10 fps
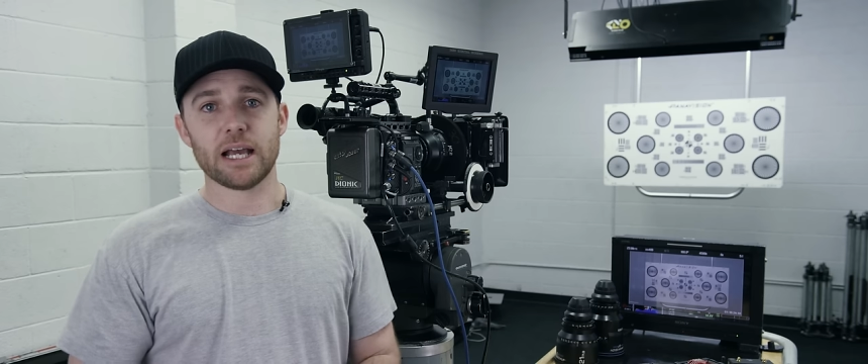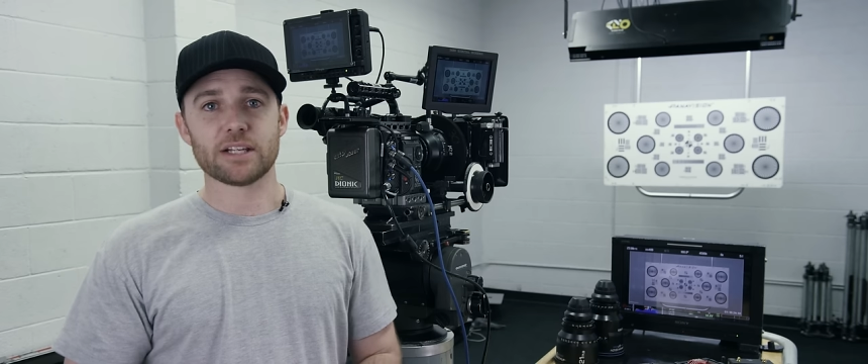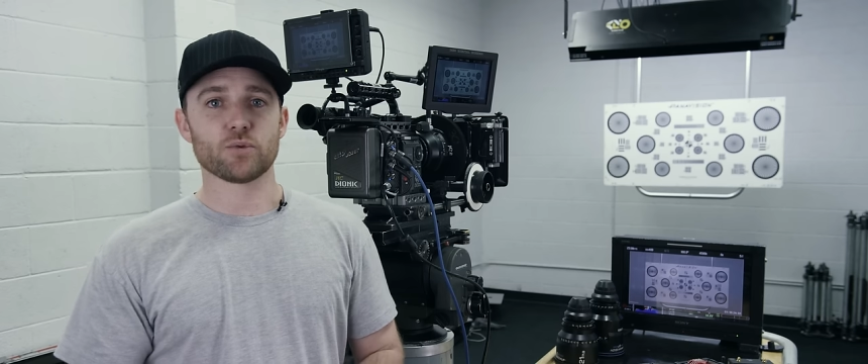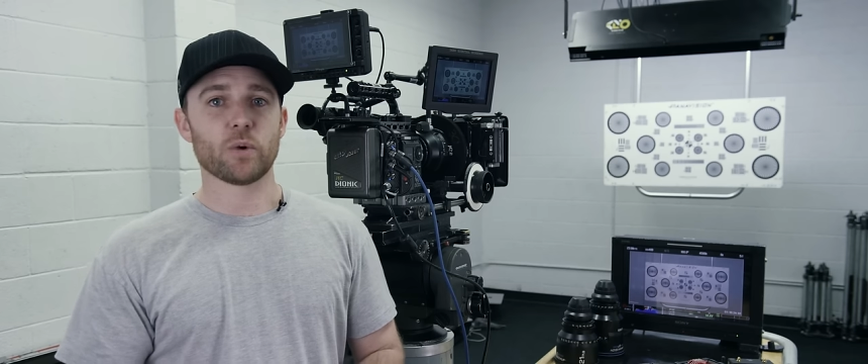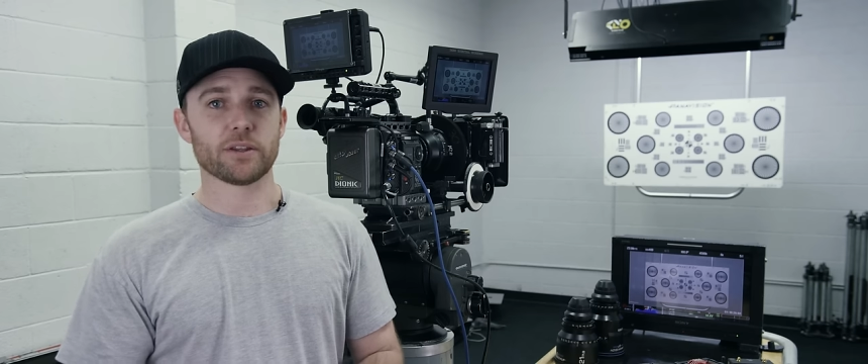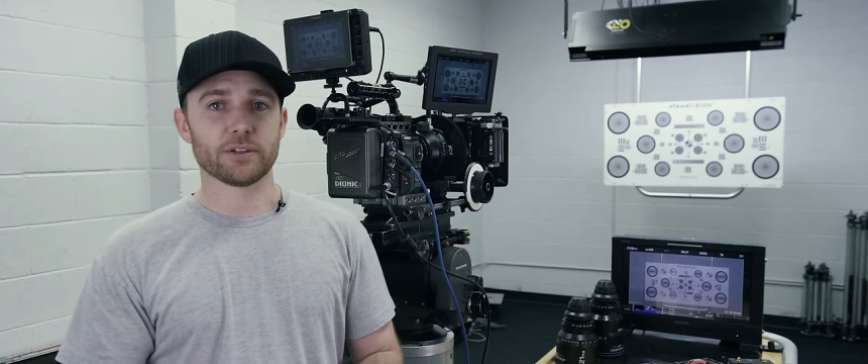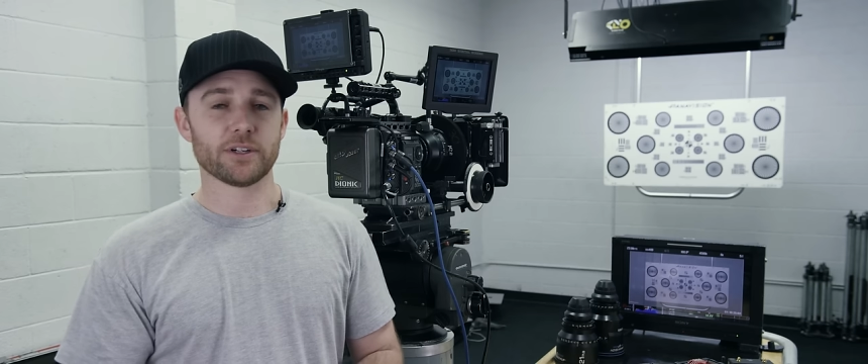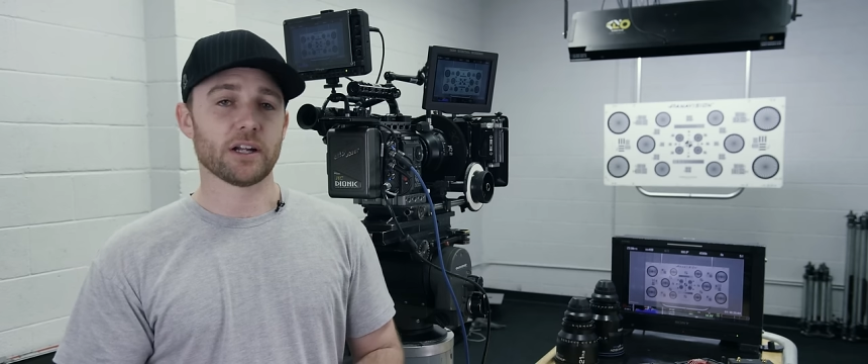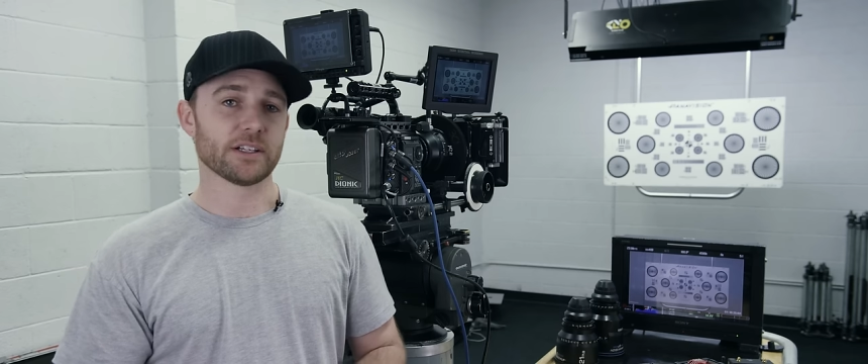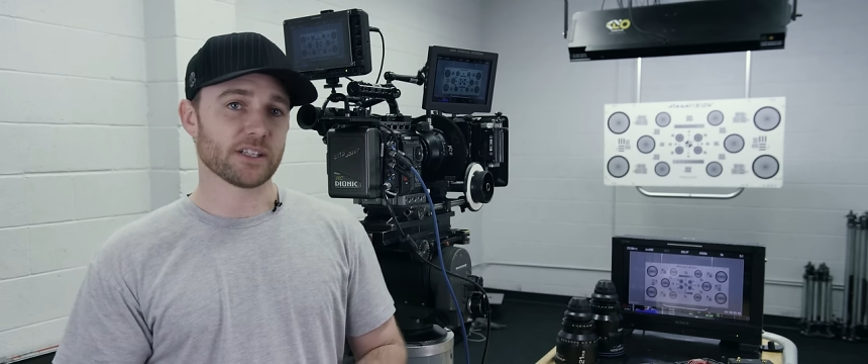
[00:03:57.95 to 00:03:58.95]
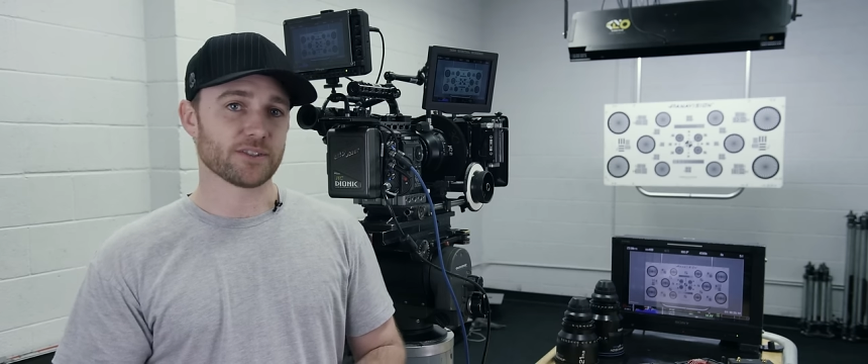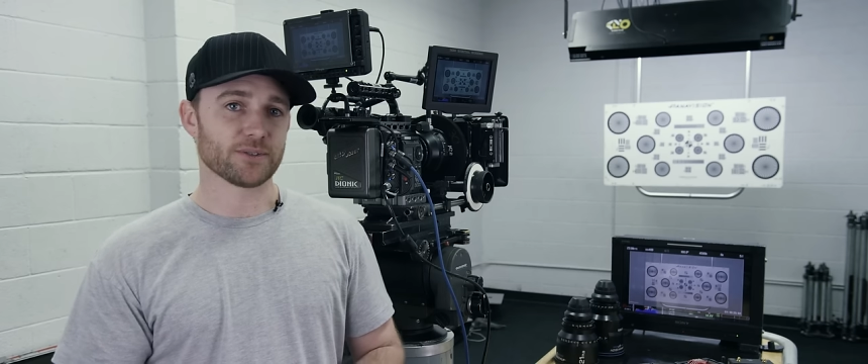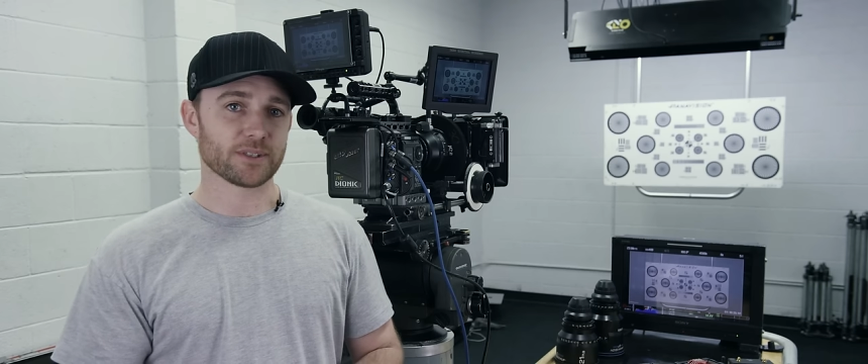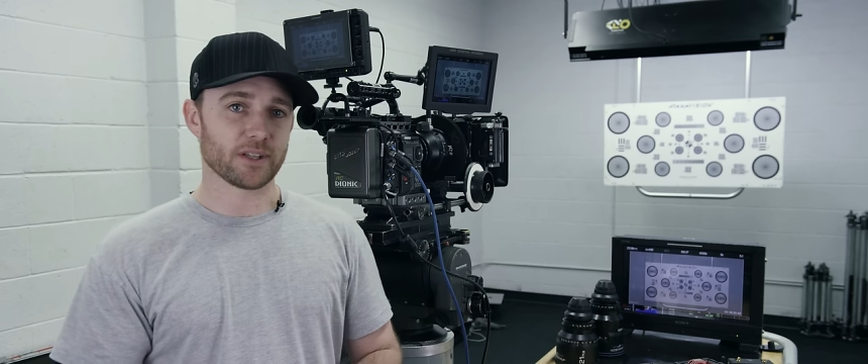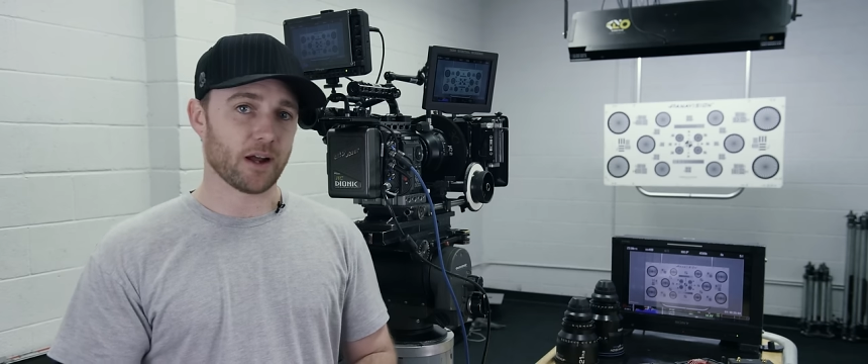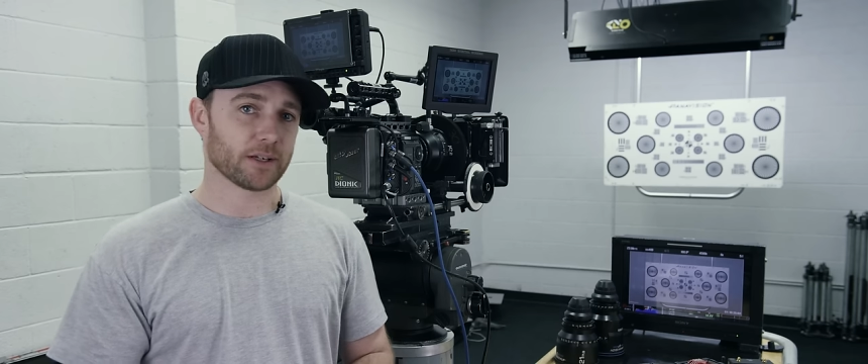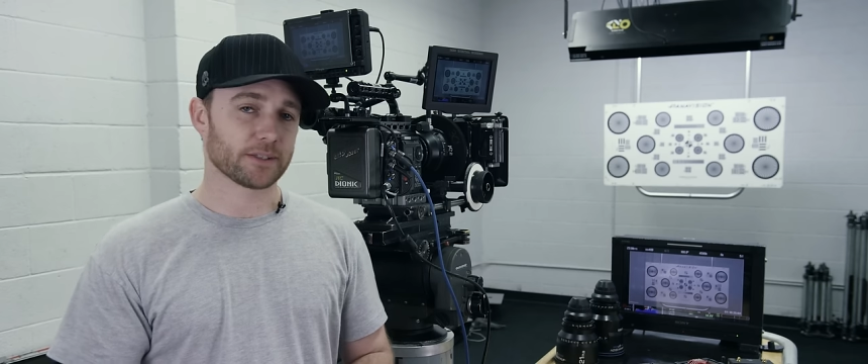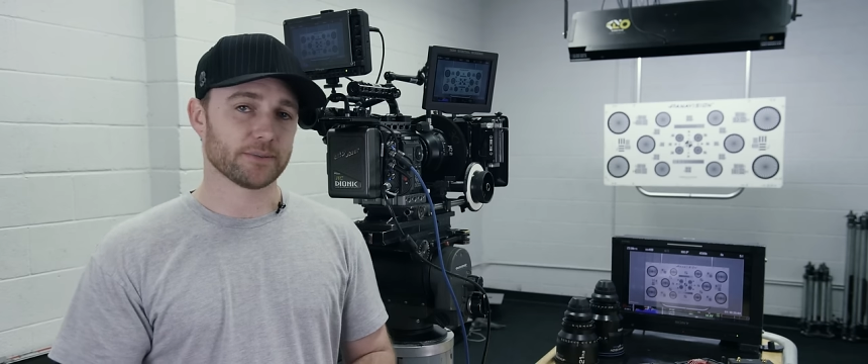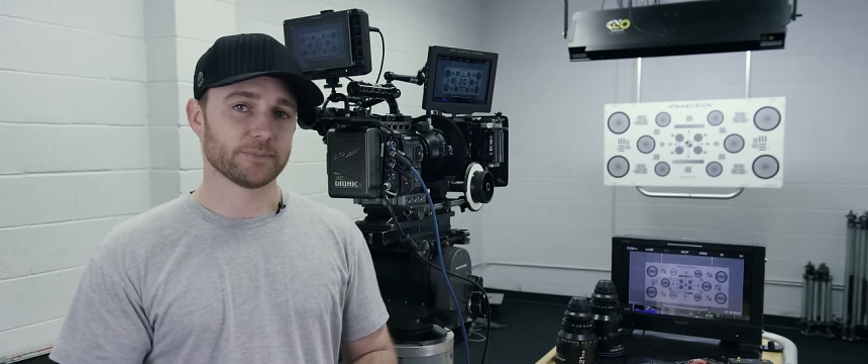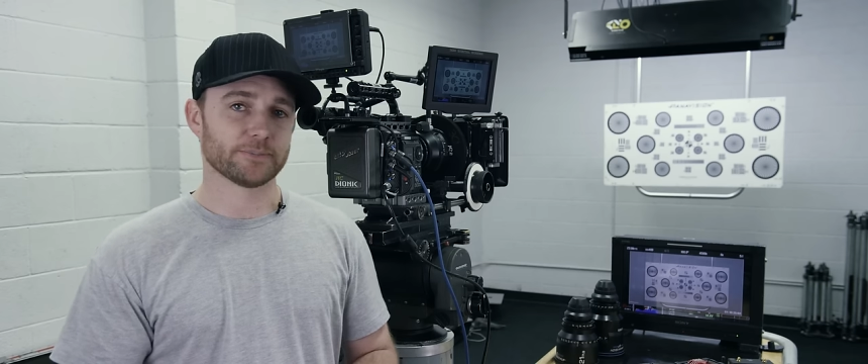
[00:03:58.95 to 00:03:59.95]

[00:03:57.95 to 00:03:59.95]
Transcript: as to whether or not a sensor is locked.